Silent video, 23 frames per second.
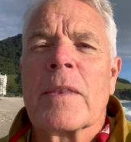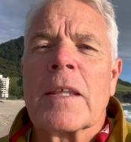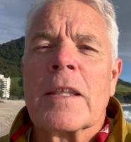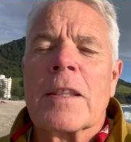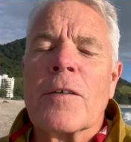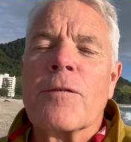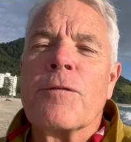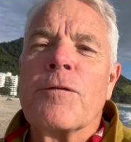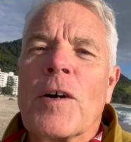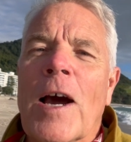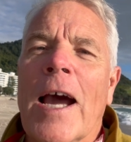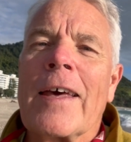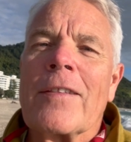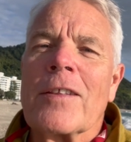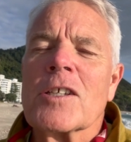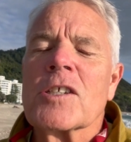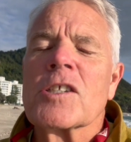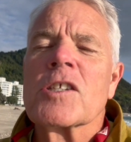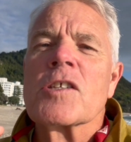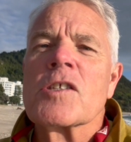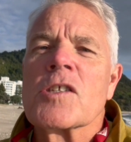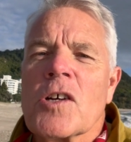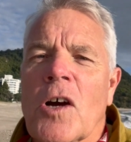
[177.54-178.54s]
the Father
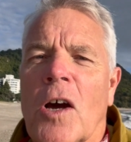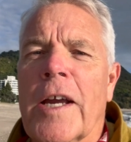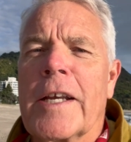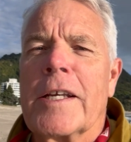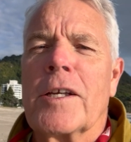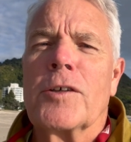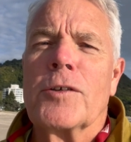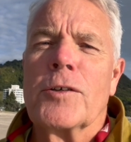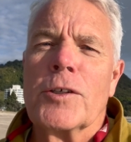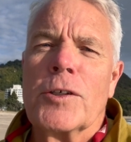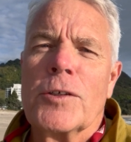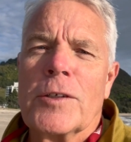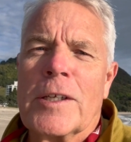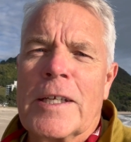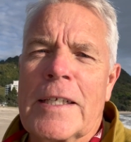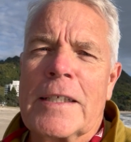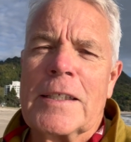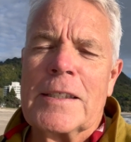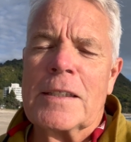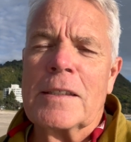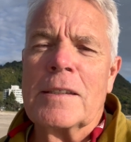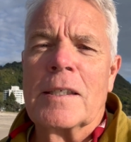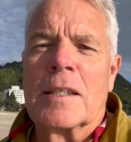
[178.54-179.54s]
designed your
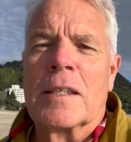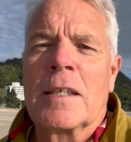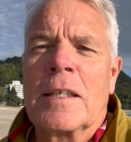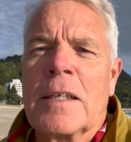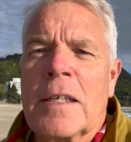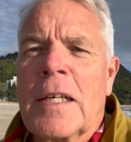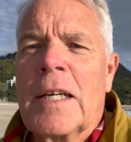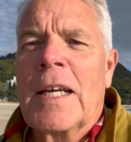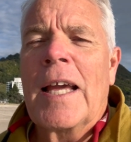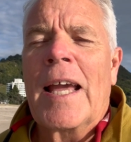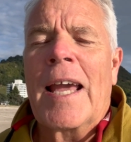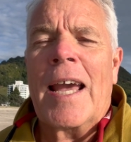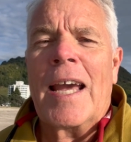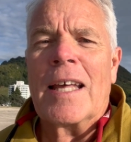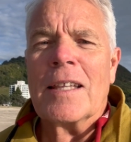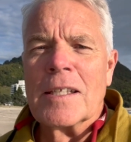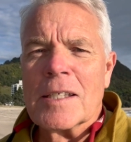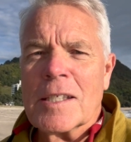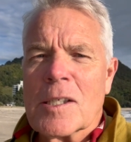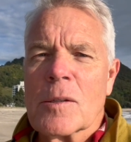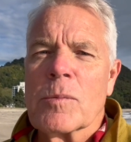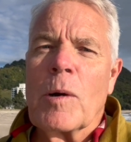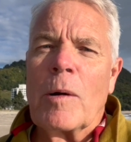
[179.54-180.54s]
uniqueness. And
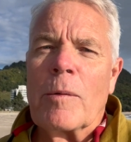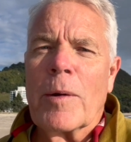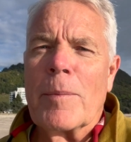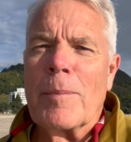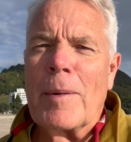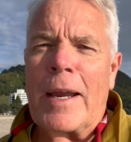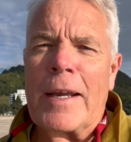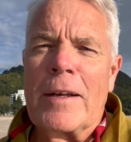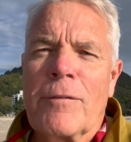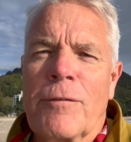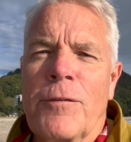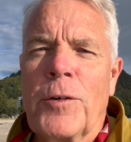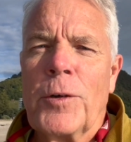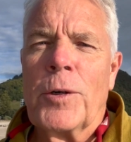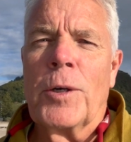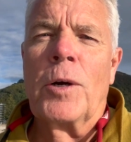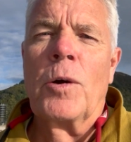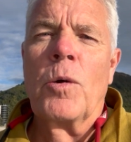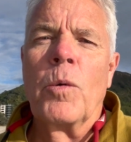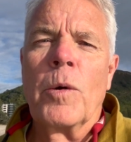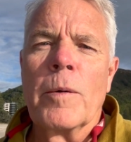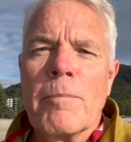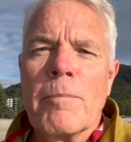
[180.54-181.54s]
this is what we're made for. We're